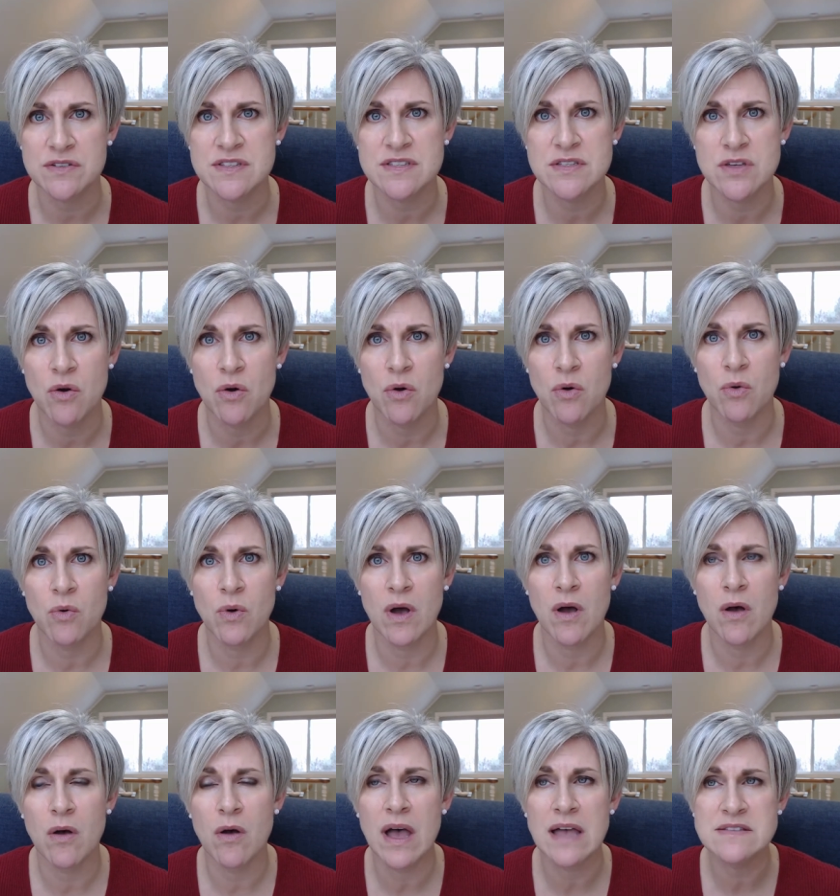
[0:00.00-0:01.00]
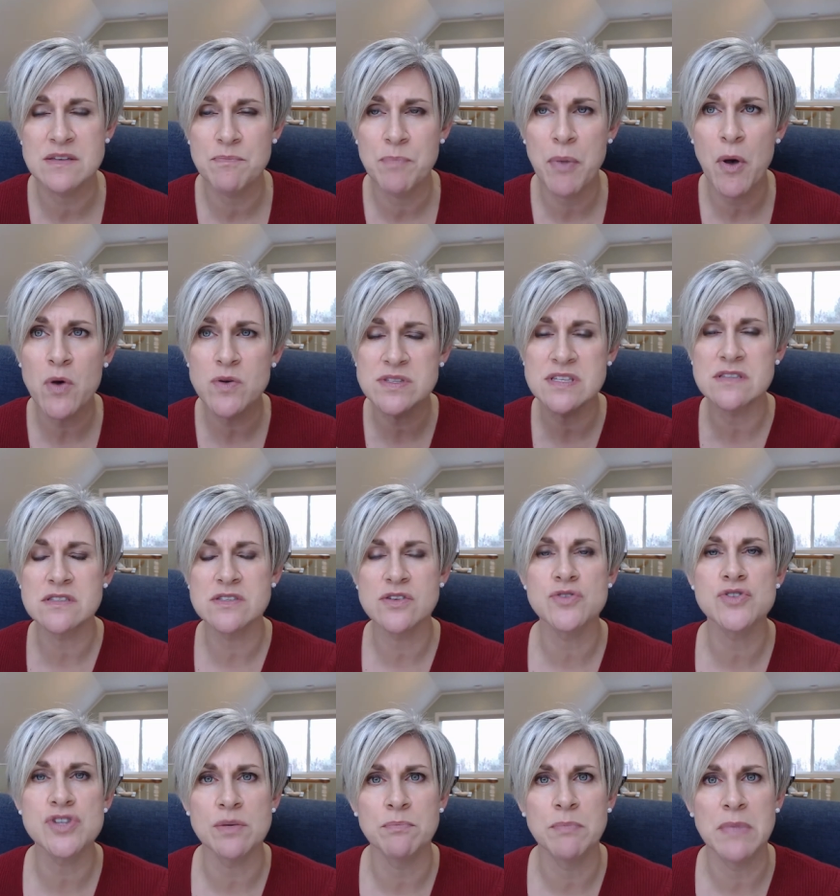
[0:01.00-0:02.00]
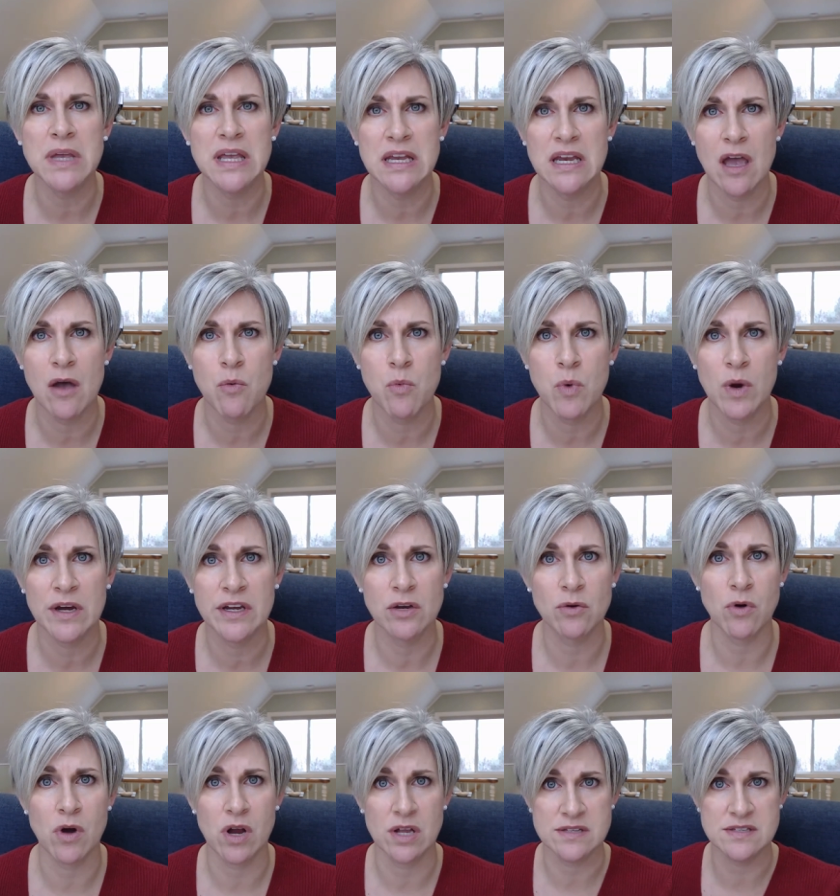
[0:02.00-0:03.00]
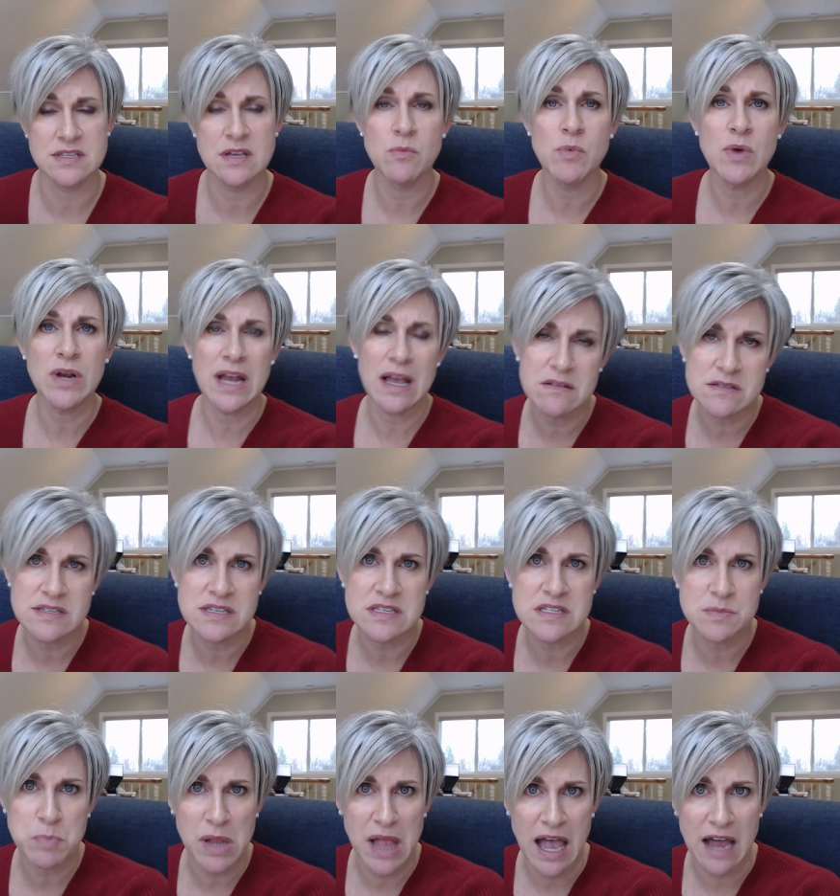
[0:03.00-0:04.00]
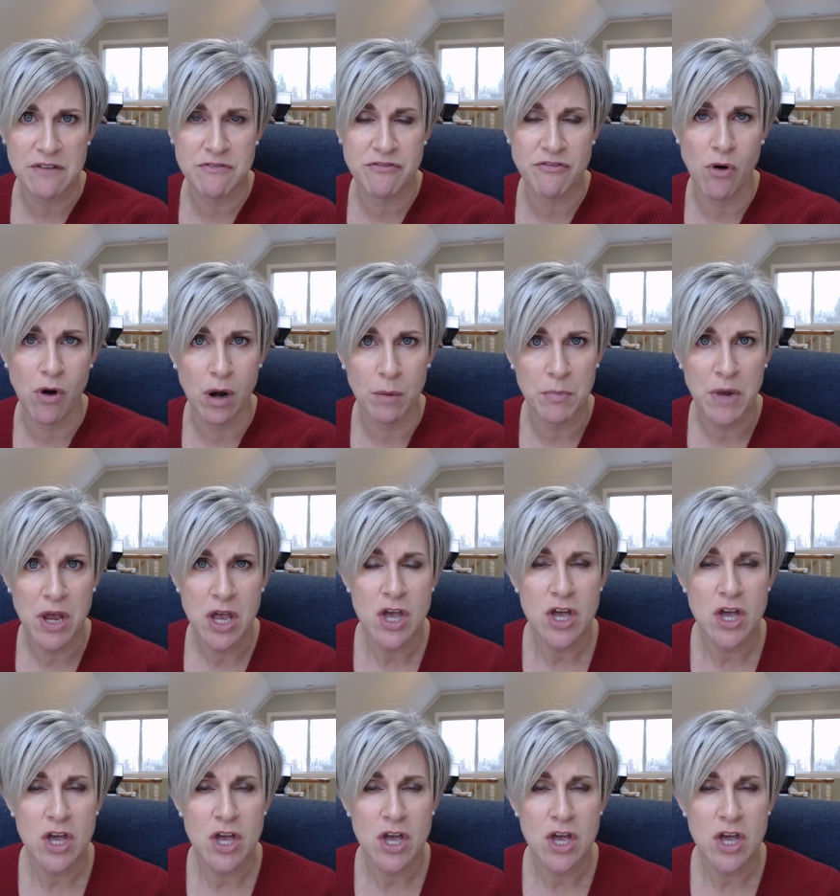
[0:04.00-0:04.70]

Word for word: So, as opposed to social media where you're on someone else's platform,